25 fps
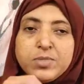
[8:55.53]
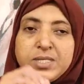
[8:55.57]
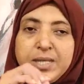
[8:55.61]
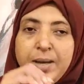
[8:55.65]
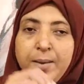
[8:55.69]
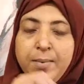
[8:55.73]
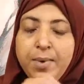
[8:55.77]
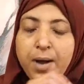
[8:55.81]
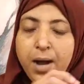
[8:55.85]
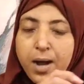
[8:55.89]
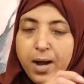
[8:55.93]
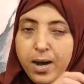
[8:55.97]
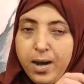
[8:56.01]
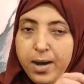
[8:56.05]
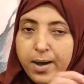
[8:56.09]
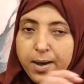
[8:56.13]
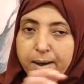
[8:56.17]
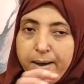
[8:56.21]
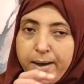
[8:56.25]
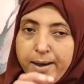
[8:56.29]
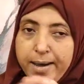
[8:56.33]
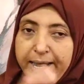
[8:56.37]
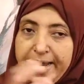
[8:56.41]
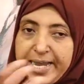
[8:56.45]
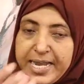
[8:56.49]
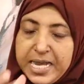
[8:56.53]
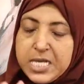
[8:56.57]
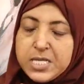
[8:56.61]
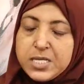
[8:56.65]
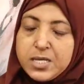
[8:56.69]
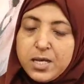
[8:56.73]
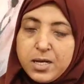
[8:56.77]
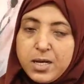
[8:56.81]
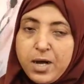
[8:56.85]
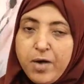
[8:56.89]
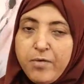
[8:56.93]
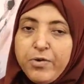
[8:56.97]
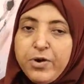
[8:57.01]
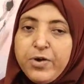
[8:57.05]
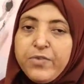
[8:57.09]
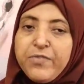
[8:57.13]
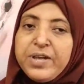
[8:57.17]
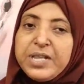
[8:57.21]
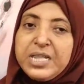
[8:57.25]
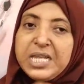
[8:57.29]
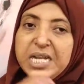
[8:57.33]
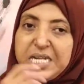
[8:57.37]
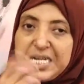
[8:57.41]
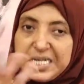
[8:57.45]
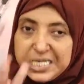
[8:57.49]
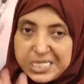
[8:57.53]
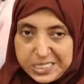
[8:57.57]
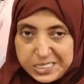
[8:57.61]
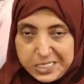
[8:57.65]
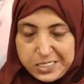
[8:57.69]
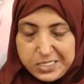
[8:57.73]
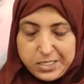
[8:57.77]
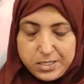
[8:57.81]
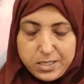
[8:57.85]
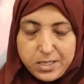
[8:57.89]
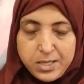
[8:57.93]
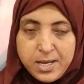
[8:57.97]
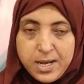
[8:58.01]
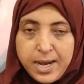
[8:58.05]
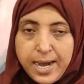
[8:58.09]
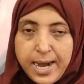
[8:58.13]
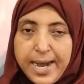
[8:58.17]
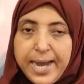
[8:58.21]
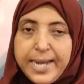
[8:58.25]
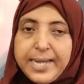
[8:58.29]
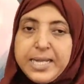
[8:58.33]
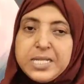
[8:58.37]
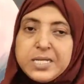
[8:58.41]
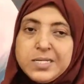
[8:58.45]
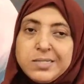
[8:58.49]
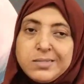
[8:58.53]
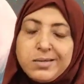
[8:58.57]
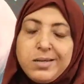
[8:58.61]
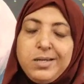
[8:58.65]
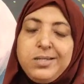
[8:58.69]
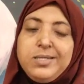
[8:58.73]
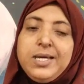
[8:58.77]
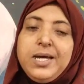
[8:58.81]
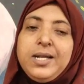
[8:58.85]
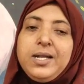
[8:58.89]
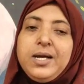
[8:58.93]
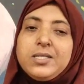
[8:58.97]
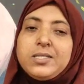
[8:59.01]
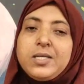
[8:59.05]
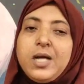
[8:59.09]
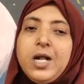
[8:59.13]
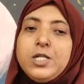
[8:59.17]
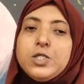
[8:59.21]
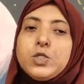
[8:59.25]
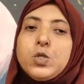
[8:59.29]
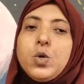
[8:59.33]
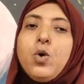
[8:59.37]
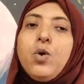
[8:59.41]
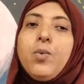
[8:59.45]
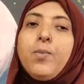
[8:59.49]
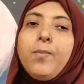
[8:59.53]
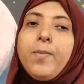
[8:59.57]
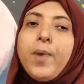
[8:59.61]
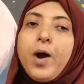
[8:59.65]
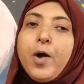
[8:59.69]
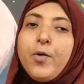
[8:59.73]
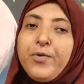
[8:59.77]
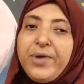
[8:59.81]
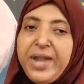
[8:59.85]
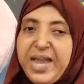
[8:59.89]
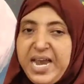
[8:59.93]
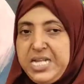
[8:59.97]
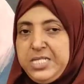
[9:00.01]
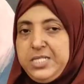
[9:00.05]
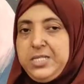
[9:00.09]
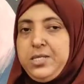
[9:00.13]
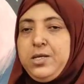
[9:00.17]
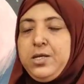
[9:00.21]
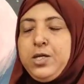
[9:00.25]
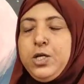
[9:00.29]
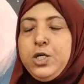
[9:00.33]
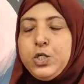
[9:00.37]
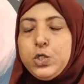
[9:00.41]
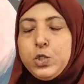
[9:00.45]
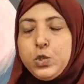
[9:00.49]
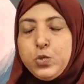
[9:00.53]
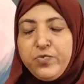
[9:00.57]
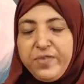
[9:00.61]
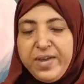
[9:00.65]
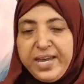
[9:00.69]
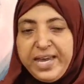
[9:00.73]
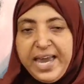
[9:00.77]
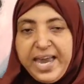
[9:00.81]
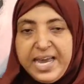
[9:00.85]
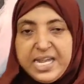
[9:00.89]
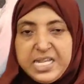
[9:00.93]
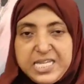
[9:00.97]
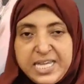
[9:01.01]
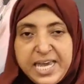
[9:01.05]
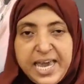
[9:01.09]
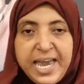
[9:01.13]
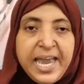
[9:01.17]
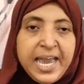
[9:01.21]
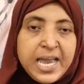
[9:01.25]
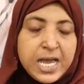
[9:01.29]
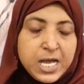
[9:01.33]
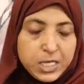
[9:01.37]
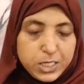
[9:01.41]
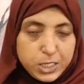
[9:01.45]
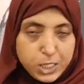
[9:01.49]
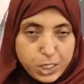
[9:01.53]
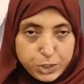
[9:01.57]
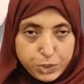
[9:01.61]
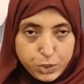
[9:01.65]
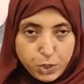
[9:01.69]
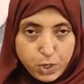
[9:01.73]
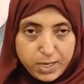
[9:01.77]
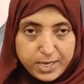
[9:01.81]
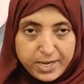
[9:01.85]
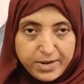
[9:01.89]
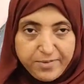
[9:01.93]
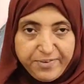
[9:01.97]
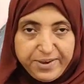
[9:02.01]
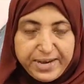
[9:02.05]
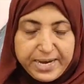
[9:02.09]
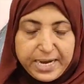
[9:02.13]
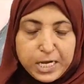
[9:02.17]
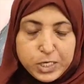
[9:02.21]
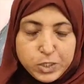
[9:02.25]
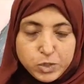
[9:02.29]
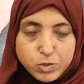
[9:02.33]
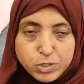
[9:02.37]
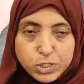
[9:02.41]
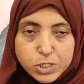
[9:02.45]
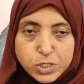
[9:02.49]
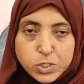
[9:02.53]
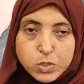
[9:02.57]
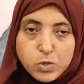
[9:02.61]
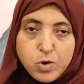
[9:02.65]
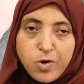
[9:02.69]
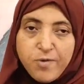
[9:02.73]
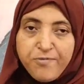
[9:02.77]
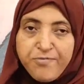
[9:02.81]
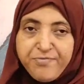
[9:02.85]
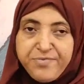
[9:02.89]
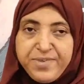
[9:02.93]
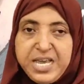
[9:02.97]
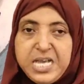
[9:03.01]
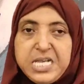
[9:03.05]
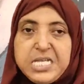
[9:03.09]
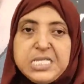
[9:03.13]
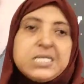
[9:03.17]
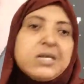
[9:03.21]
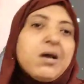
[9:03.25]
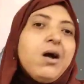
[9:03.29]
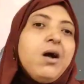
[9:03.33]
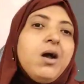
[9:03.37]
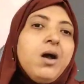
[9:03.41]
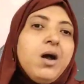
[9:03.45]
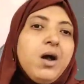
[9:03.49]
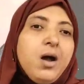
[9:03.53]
some areas are covered with desert, and this region has also mountains. So we can say the geographical divisions of this